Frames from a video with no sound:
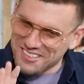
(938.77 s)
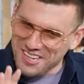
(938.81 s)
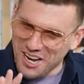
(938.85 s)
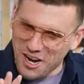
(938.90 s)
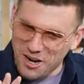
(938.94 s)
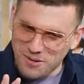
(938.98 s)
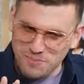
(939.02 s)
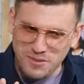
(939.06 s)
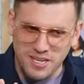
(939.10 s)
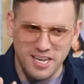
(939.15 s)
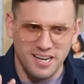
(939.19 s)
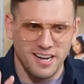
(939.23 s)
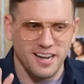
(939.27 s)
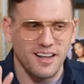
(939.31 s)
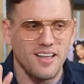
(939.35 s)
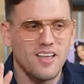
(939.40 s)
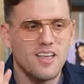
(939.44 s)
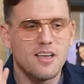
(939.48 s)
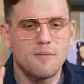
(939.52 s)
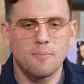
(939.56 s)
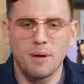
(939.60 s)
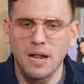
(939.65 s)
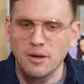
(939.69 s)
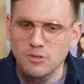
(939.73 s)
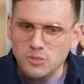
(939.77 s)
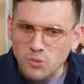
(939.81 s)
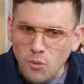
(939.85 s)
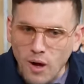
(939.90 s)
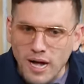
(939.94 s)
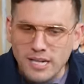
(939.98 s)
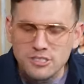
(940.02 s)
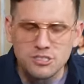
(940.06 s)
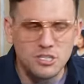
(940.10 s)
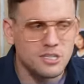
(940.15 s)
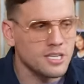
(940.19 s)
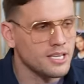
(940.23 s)
No, I'm kidding. But I was
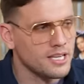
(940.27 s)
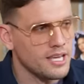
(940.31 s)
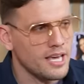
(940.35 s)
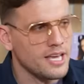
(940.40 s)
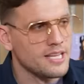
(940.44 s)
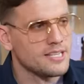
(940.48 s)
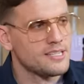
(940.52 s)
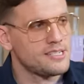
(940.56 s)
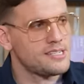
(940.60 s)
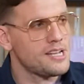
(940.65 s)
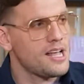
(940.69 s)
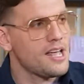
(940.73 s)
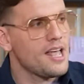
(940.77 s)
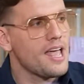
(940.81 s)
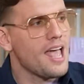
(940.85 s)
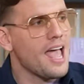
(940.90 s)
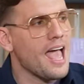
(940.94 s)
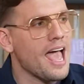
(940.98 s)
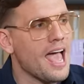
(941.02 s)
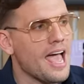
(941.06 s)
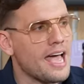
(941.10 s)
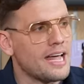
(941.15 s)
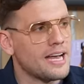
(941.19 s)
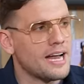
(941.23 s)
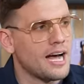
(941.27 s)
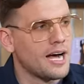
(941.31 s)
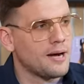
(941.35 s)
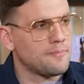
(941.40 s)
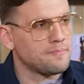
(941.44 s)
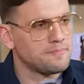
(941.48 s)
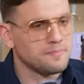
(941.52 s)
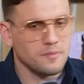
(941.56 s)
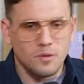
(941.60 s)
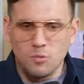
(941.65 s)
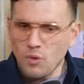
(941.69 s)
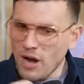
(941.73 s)
watching the kids and
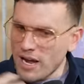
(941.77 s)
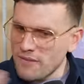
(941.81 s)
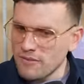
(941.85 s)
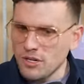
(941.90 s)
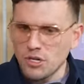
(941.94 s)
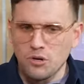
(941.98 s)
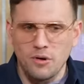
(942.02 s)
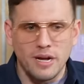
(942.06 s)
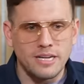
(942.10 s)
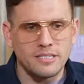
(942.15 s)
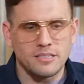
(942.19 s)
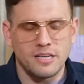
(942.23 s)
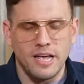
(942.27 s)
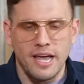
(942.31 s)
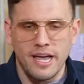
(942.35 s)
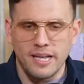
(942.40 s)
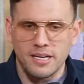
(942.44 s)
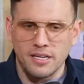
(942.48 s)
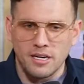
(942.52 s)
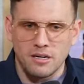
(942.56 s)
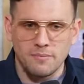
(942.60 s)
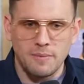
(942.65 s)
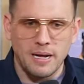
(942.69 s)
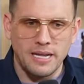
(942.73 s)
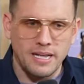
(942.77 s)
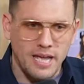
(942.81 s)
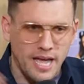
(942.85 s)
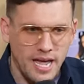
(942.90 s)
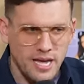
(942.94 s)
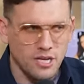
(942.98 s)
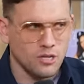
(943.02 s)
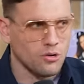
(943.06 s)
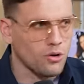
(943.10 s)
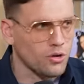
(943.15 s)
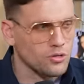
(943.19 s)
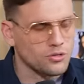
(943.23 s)
um, we're having a great day. You know, my
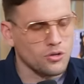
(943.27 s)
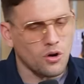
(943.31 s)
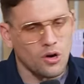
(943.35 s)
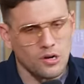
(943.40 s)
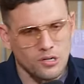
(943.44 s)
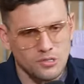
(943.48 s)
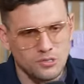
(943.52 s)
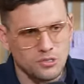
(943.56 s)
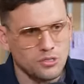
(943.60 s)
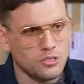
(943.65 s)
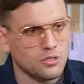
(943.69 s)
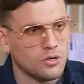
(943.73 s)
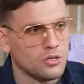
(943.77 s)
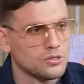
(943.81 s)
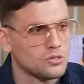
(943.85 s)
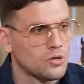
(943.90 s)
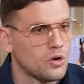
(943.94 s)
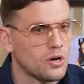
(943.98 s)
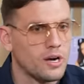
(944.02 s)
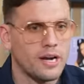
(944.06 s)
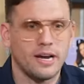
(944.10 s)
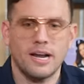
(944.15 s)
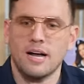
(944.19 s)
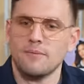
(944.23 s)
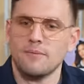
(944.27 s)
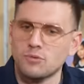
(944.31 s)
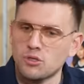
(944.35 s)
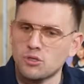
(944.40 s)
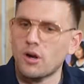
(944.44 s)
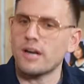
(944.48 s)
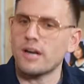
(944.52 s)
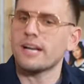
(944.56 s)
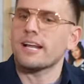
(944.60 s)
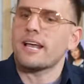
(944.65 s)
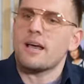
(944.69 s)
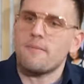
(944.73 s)
eight year old daughter, two year old daughter, and I'm
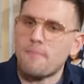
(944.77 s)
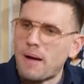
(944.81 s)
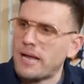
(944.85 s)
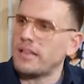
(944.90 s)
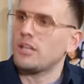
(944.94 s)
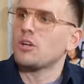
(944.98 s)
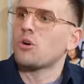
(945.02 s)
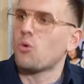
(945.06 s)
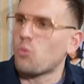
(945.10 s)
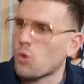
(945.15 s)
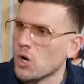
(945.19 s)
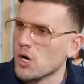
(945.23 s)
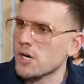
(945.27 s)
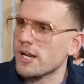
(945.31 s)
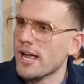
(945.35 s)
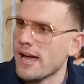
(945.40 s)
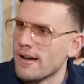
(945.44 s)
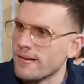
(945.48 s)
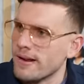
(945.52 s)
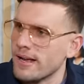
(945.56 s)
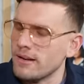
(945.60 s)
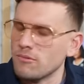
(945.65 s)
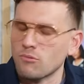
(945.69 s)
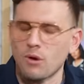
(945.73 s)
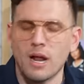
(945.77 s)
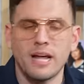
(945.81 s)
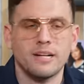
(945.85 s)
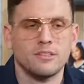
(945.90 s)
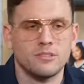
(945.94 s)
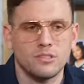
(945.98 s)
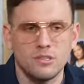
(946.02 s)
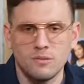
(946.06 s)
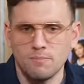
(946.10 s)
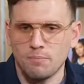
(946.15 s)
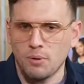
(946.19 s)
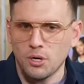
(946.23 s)
trying to get my little workout in, right?
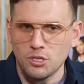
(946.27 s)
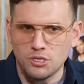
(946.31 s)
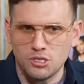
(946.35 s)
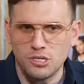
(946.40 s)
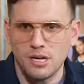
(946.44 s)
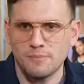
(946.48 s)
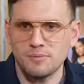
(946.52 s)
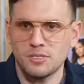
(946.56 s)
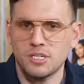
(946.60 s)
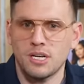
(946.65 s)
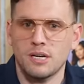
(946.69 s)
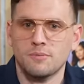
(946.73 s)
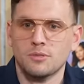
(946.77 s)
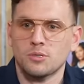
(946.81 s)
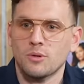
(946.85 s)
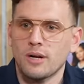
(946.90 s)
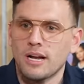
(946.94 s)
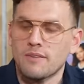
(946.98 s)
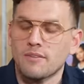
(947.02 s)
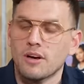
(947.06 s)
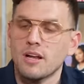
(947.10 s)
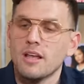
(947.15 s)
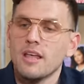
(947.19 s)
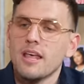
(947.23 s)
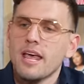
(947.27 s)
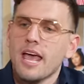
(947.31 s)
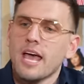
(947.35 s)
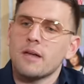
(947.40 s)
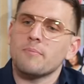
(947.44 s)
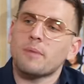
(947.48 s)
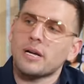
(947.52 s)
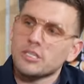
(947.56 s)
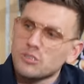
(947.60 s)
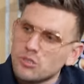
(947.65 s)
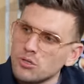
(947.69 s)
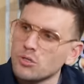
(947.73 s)
Push ups, sit ups, whatever. And
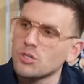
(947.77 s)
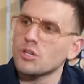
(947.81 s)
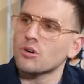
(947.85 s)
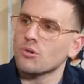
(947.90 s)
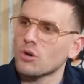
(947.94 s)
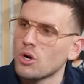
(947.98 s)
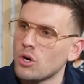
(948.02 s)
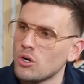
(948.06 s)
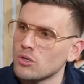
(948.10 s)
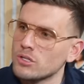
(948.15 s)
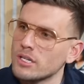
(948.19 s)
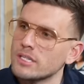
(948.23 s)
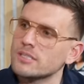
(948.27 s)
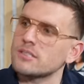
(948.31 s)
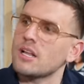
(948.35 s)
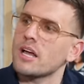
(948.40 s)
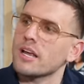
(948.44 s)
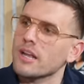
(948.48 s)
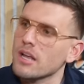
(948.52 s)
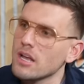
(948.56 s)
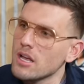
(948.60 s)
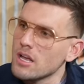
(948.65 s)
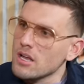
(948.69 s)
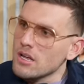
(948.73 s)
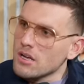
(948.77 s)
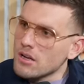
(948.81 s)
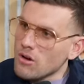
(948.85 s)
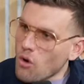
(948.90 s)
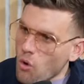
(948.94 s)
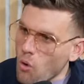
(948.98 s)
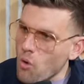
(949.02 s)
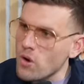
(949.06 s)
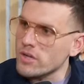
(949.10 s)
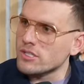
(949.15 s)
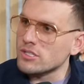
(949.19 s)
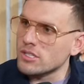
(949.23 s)
my two year old is like,
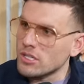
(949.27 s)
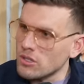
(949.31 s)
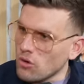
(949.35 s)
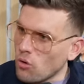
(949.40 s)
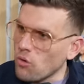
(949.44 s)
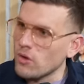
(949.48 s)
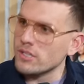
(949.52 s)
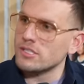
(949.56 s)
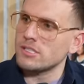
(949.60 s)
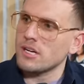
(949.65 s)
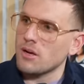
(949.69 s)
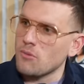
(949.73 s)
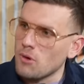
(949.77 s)
horsey, horsey.